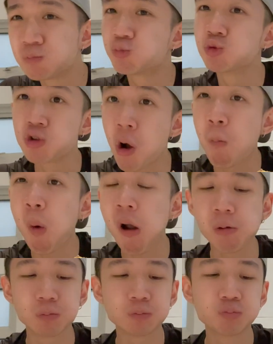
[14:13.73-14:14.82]
Not
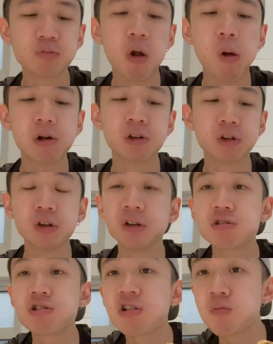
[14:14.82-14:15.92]
burnt, it's
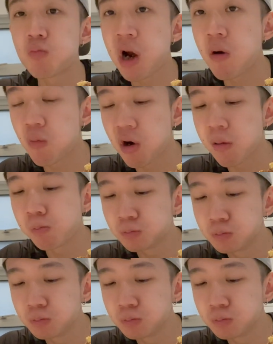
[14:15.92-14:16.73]
good, good brown bread.